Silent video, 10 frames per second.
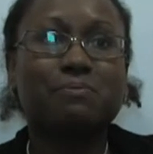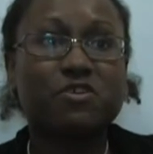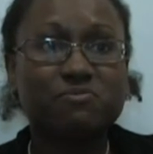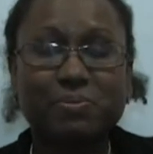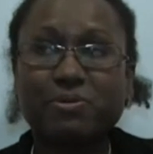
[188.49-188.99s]

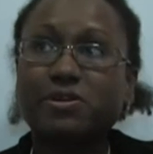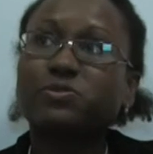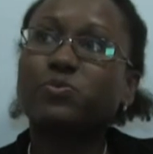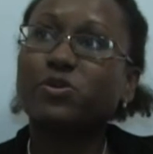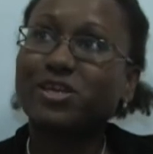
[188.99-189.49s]
Both my
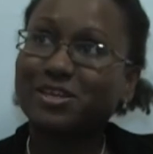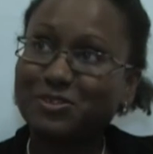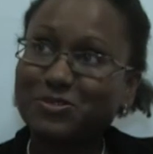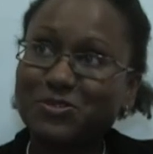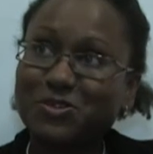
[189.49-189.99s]
parents were working
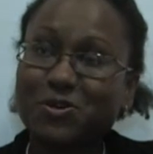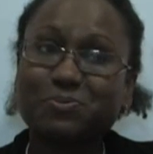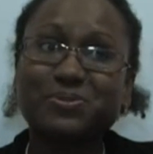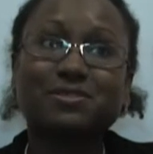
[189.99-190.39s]
2 jobs,